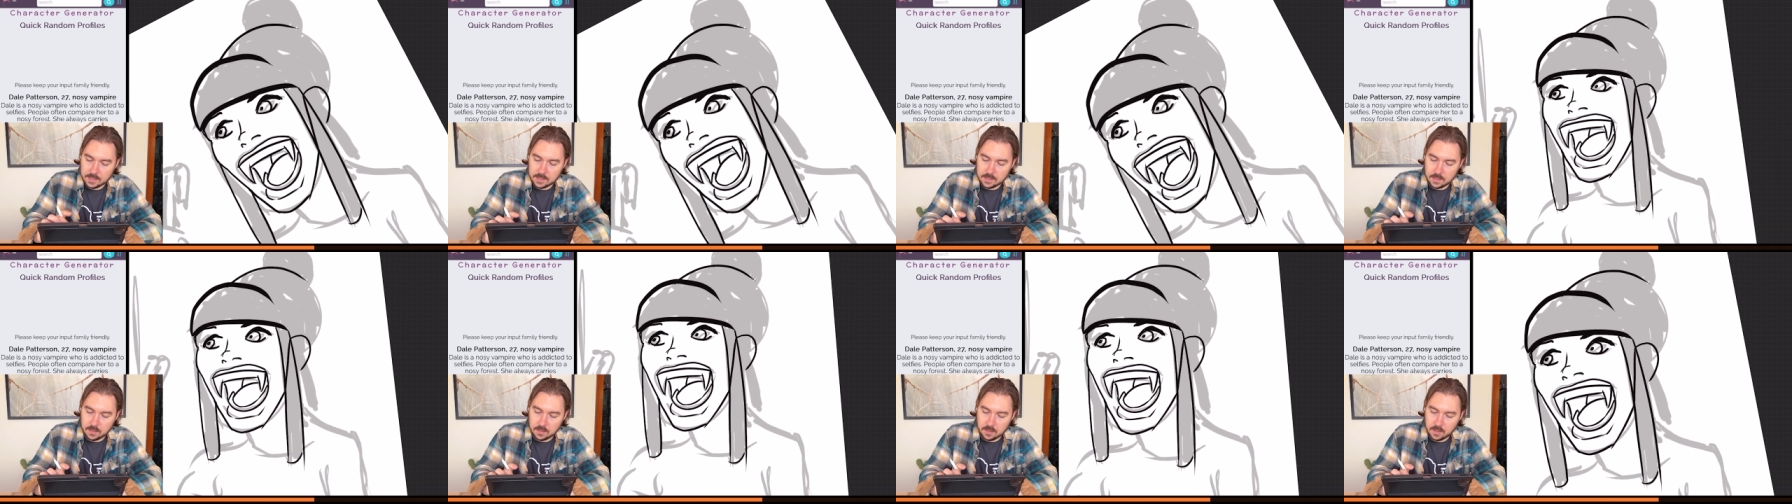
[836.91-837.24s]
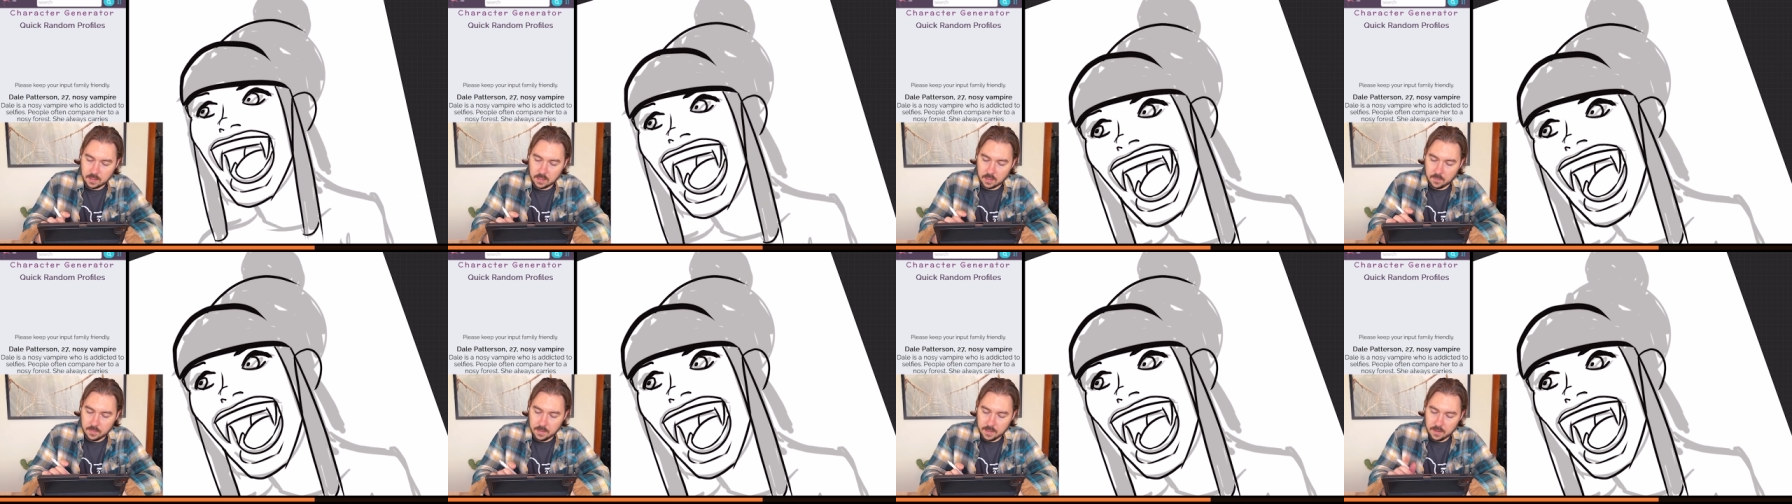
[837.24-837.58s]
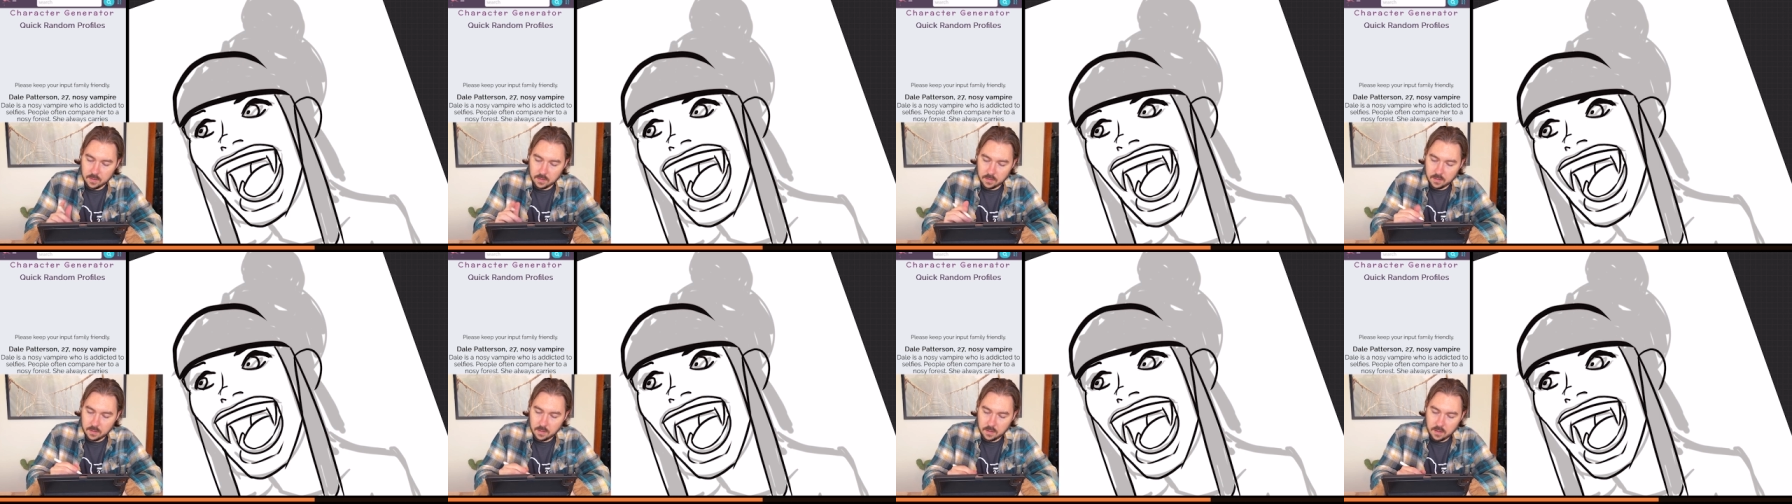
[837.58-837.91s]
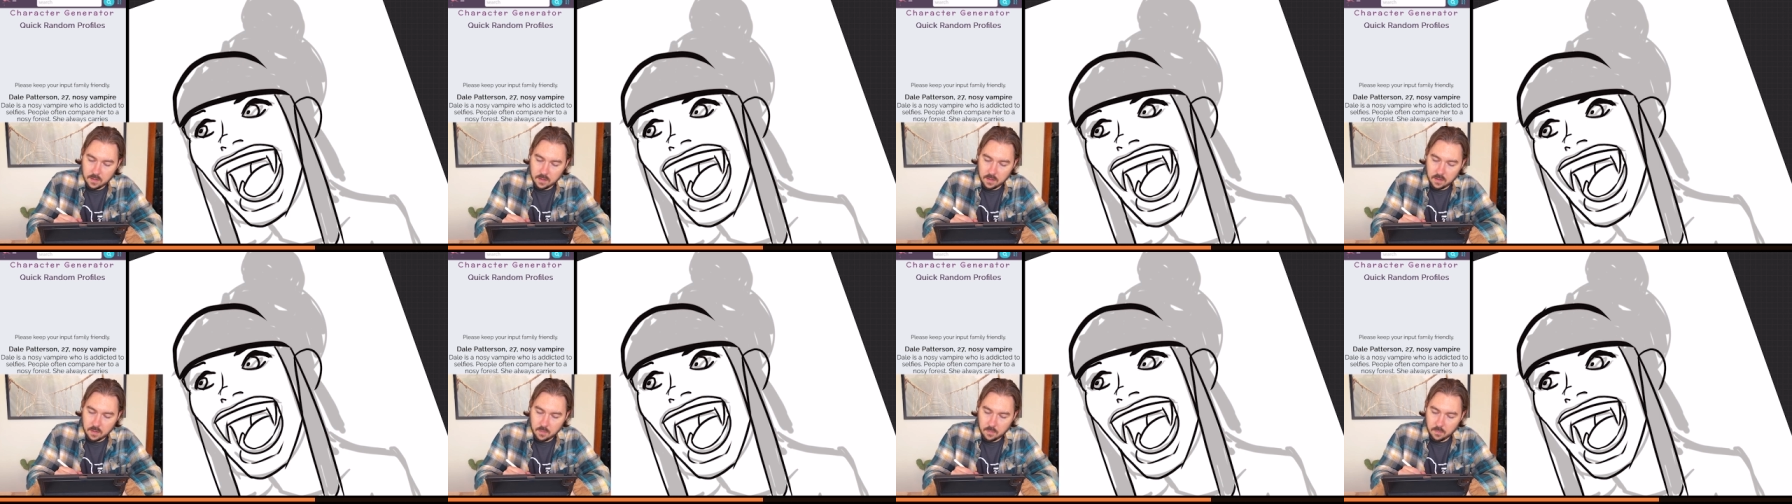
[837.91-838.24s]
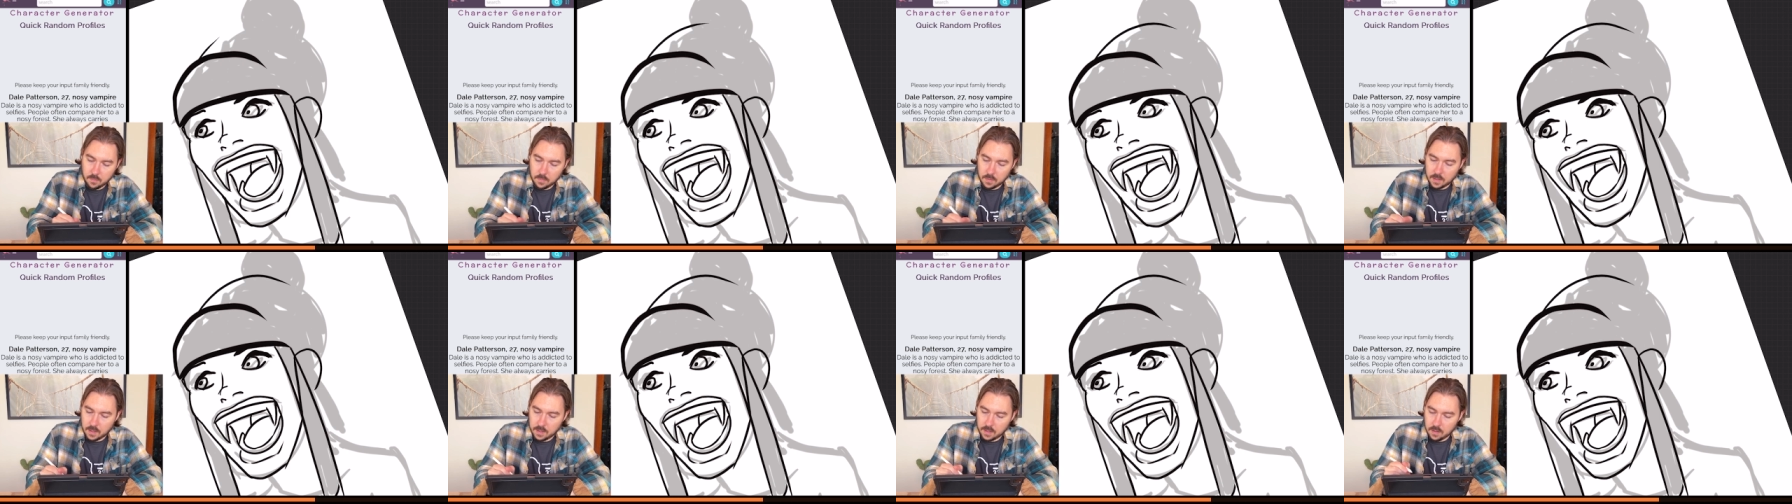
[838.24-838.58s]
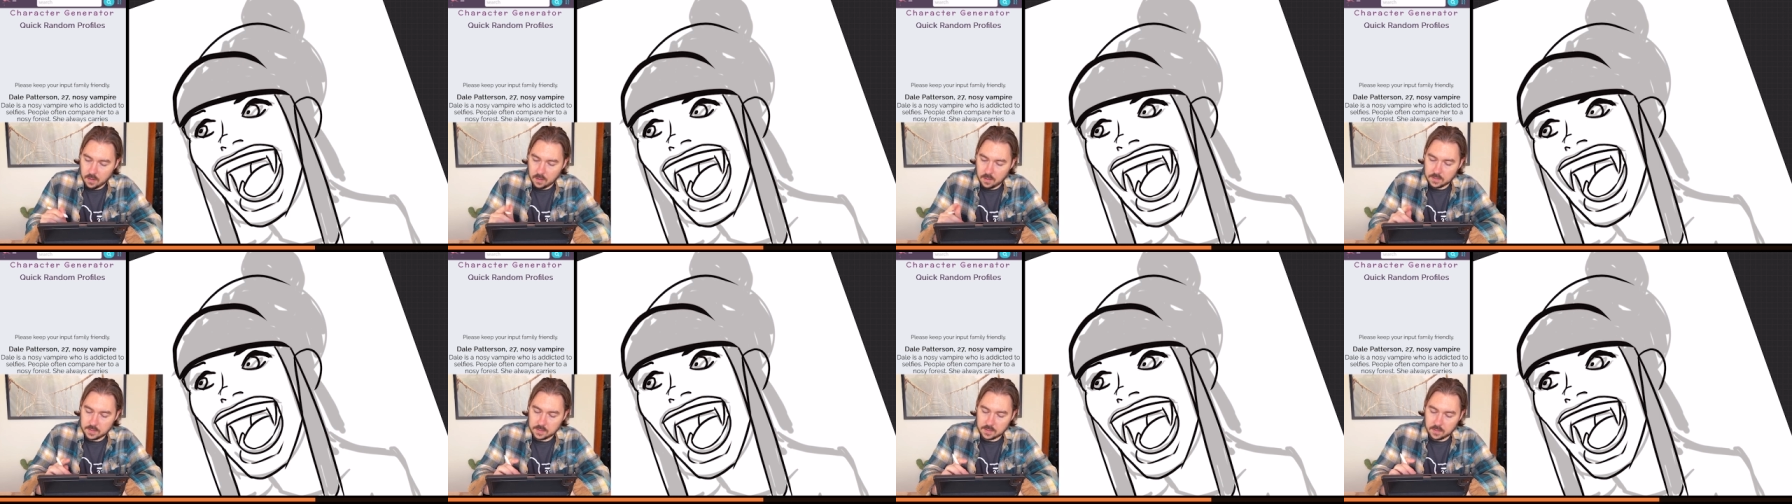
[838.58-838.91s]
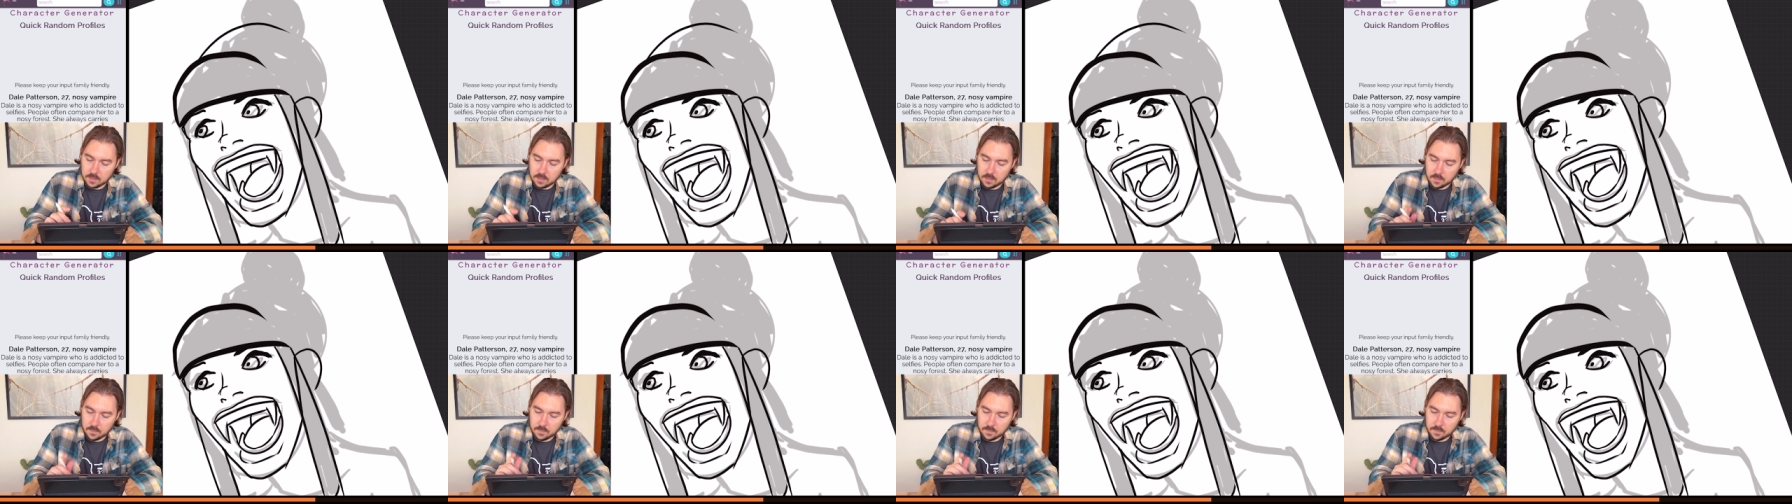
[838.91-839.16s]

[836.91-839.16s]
to think about, but I also